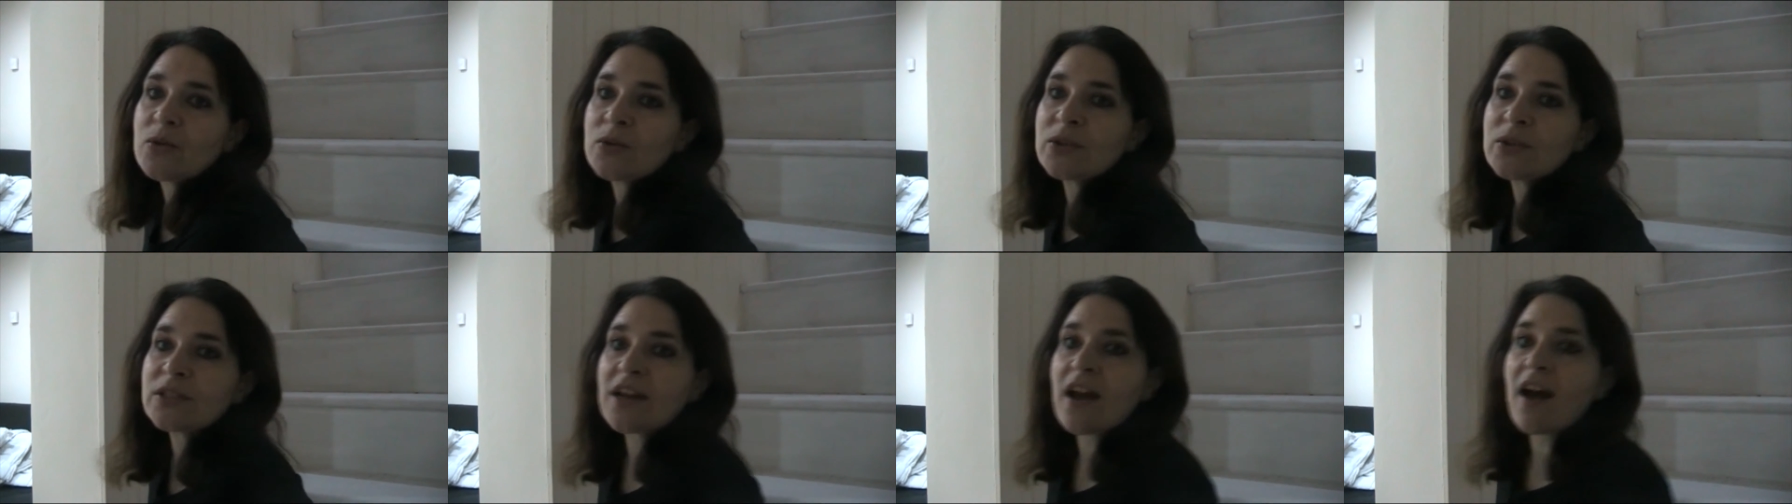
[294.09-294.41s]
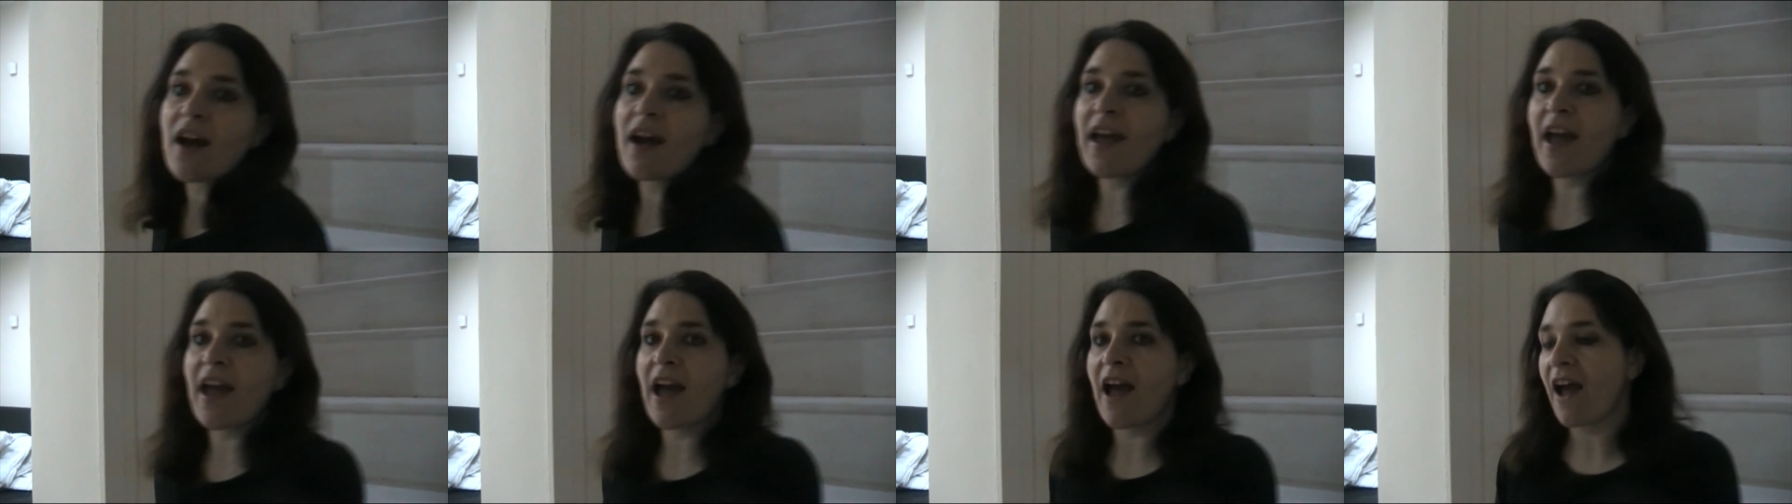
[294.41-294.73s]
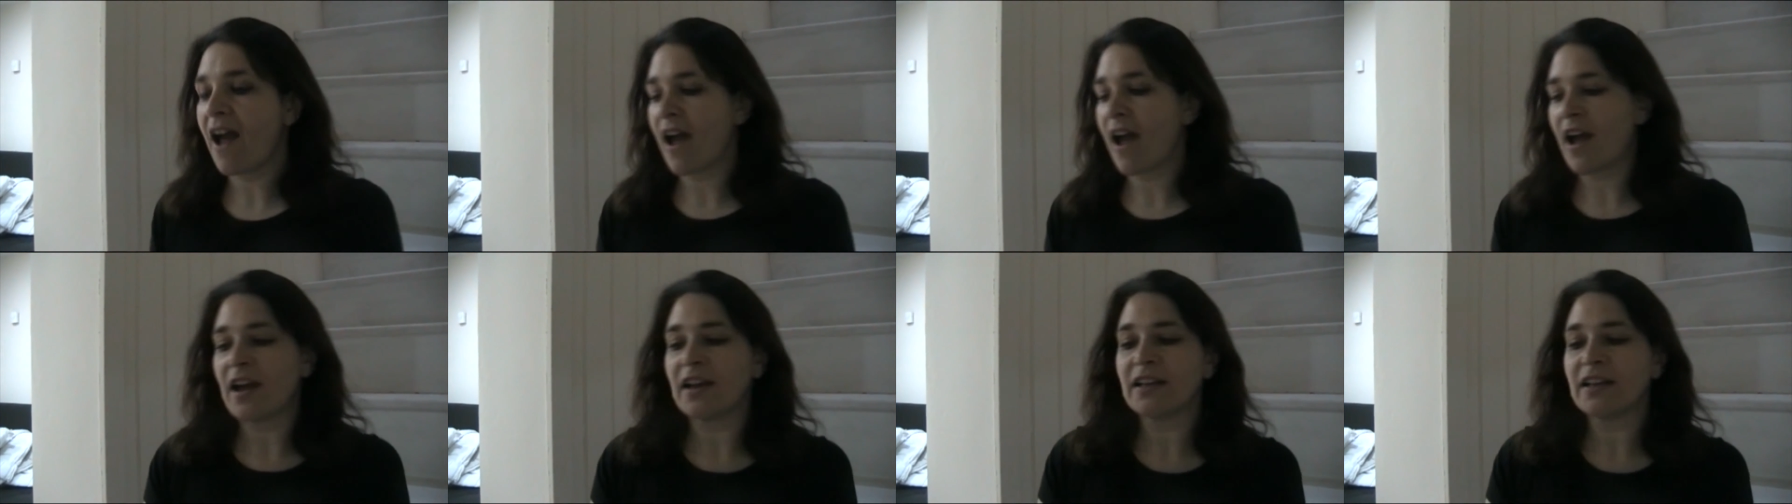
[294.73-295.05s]
order I
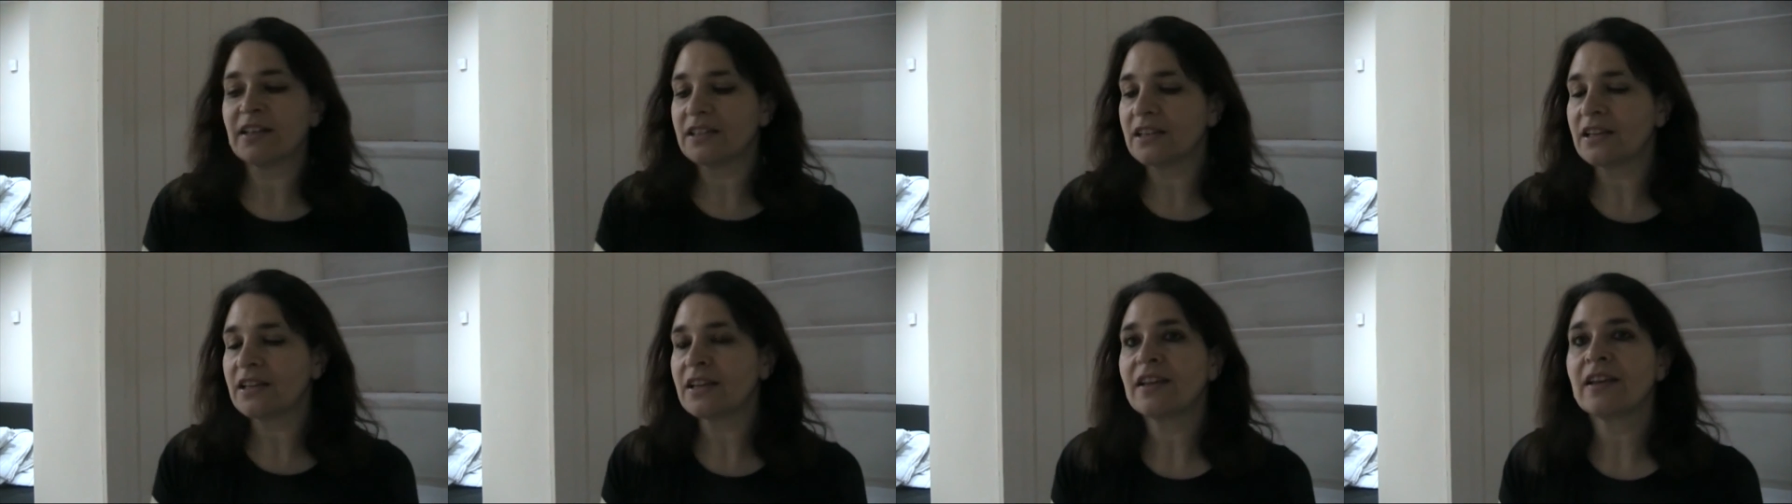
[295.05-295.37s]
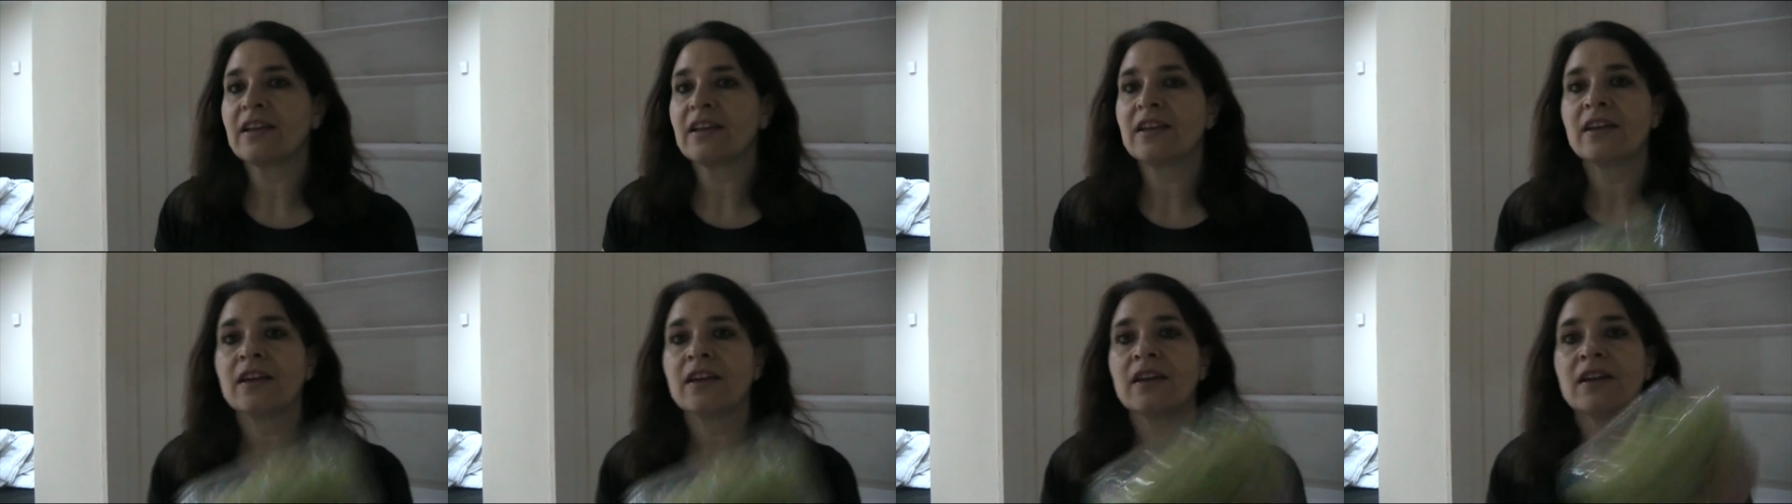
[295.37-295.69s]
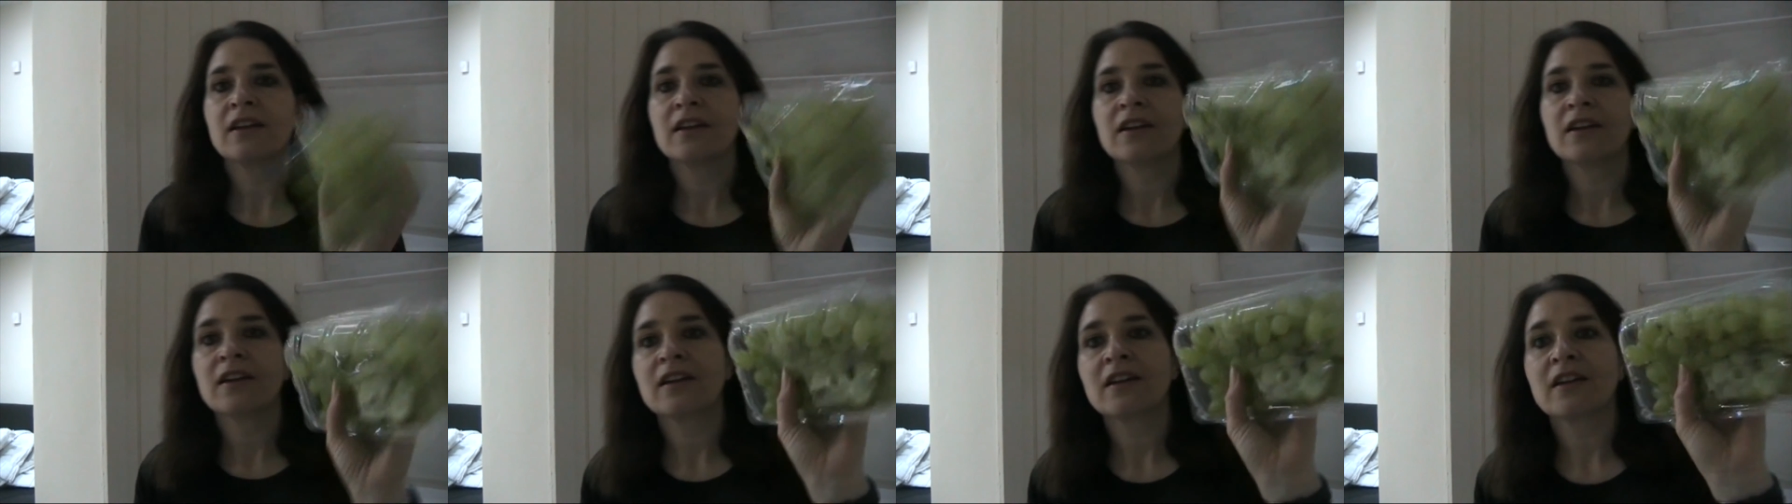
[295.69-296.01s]
had
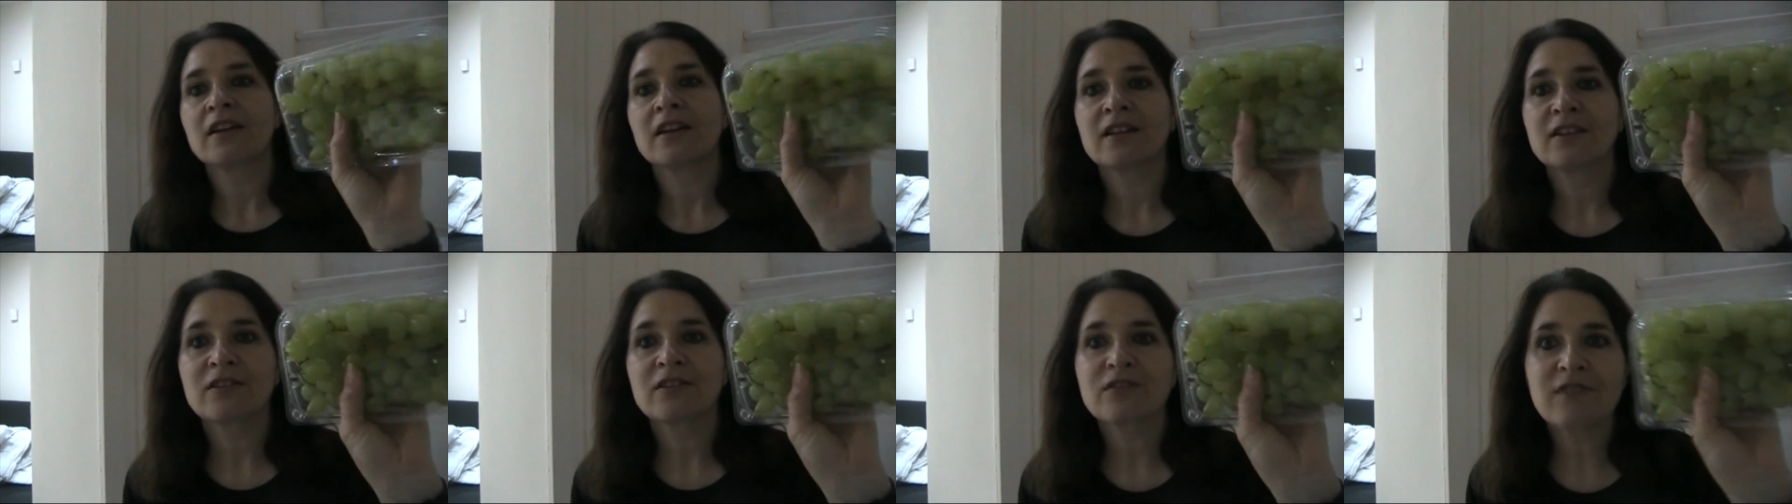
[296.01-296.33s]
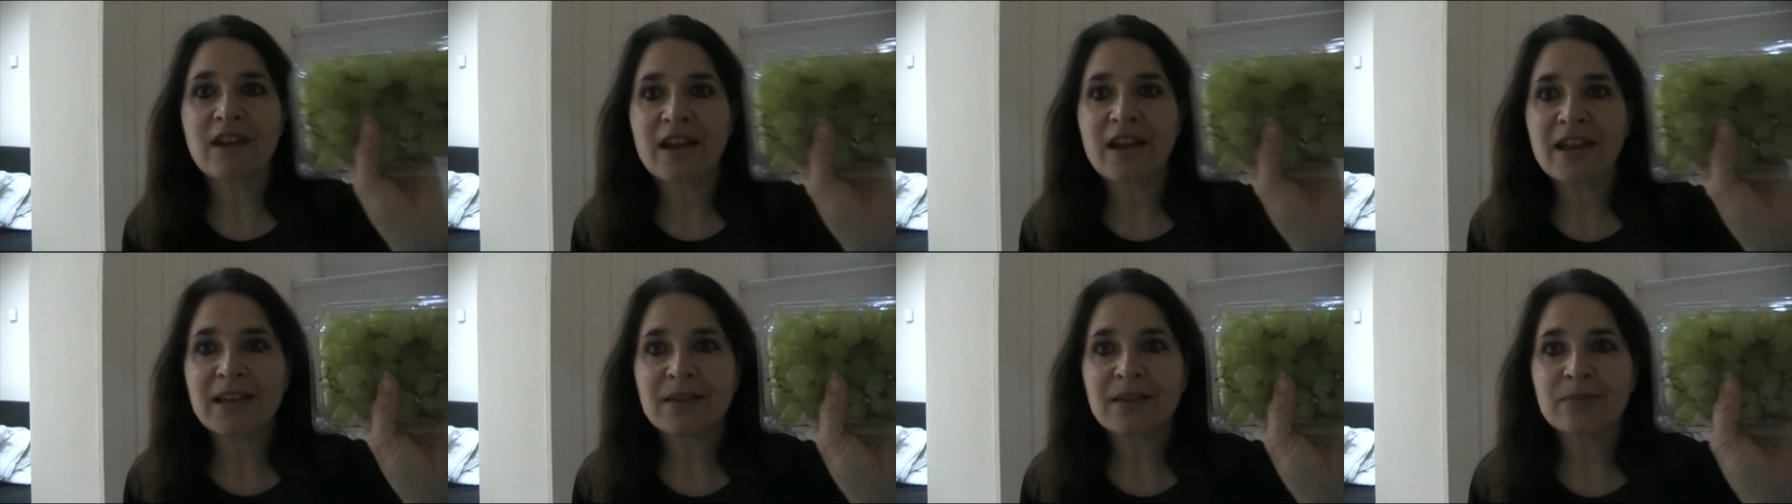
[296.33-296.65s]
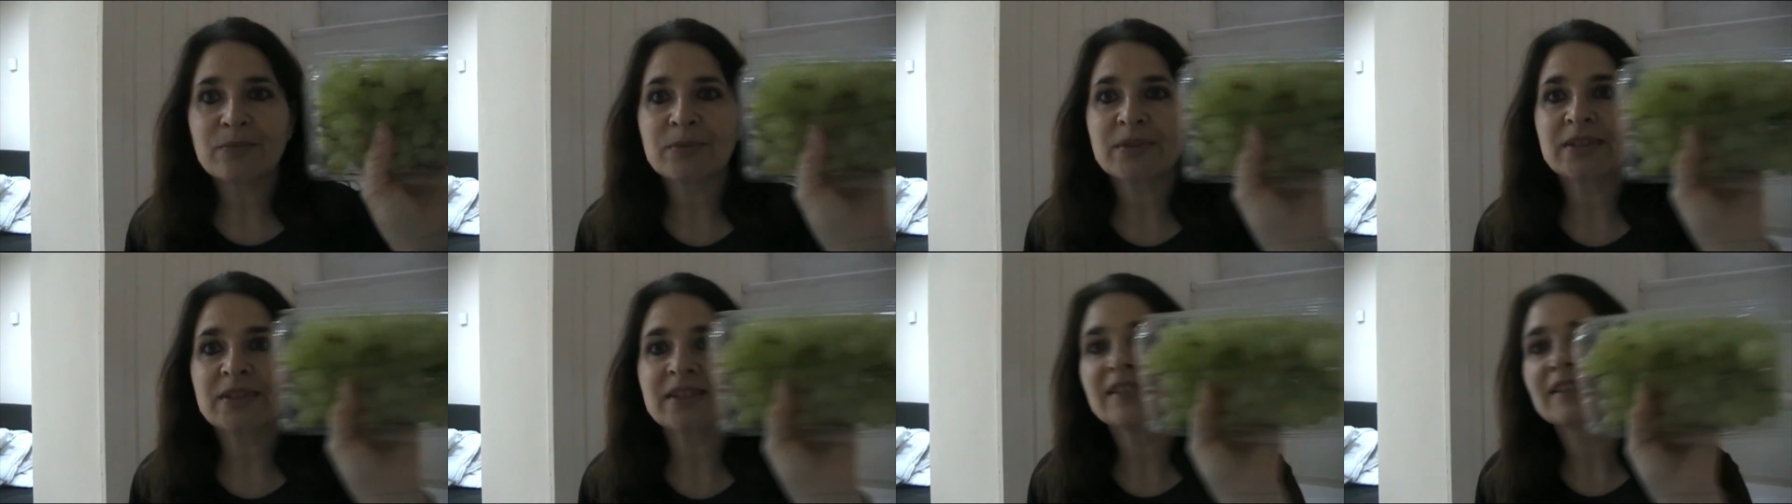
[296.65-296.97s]

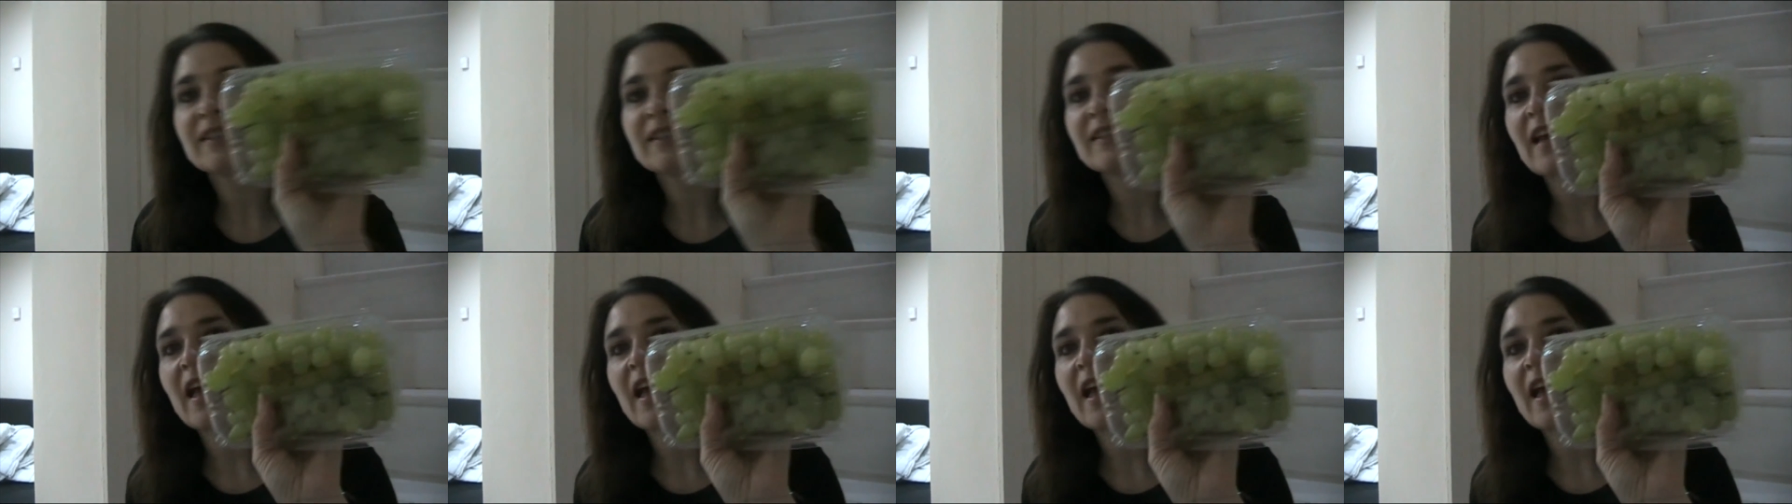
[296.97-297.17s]
grapes.